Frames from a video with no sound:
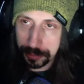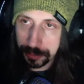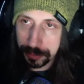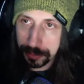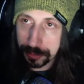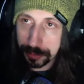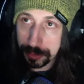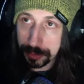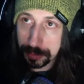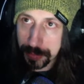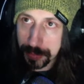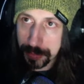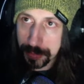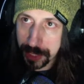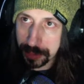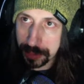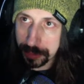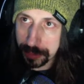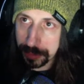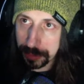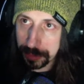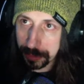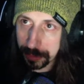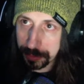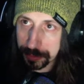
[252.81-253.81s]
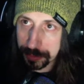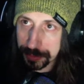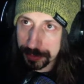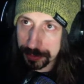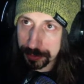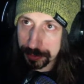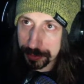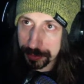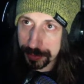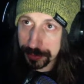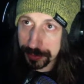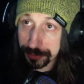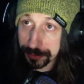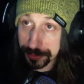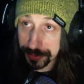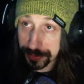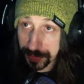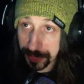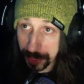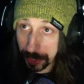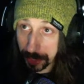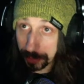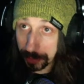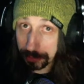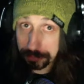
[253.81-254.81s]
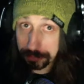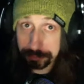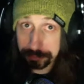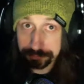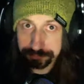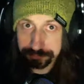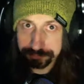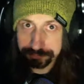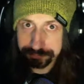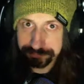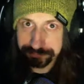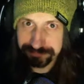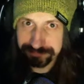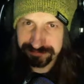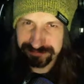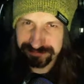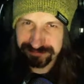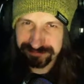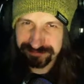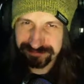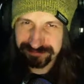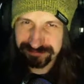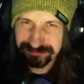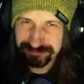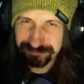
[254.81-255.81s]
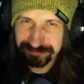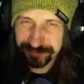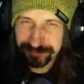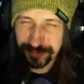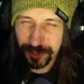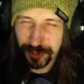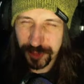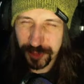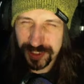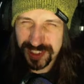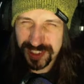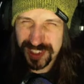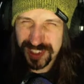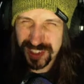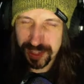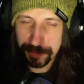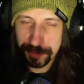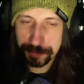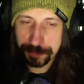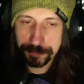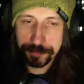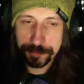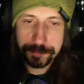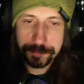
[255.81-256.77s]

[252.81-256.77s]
Humanity always reserves that for itself.